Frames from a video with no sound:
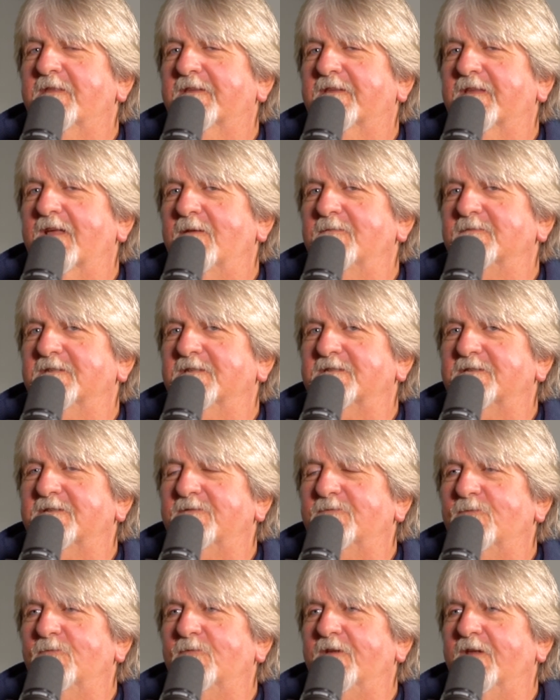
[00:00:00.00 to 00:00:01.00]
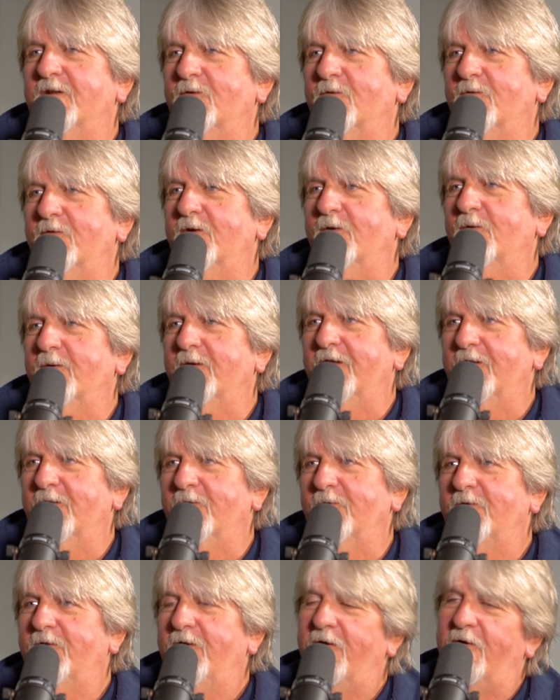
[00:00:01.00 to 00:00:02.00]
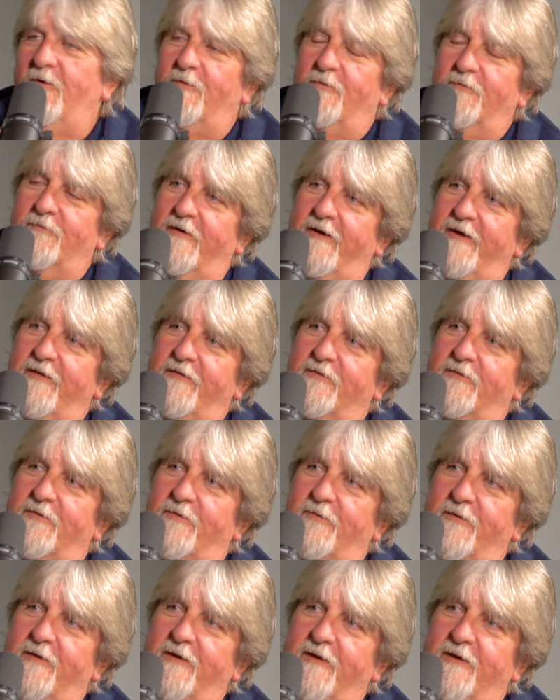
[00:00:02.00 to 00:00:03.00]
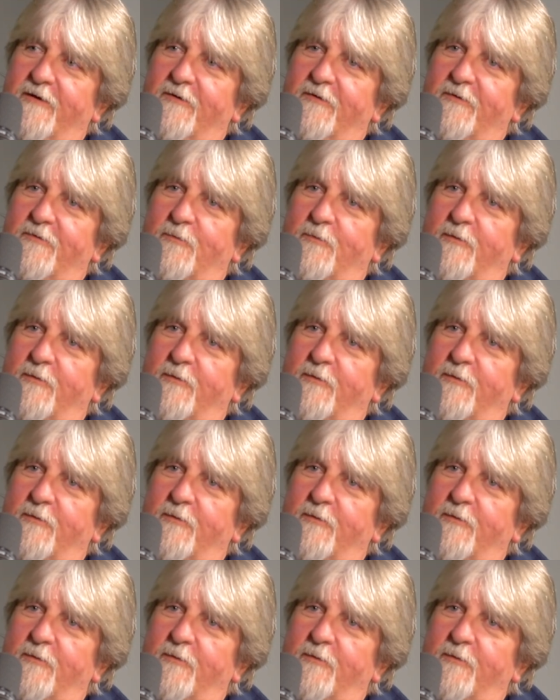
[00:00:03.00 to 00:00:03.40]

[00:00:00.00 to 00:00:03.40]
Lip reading: of the times it's, you don't know what you don't know, right? So here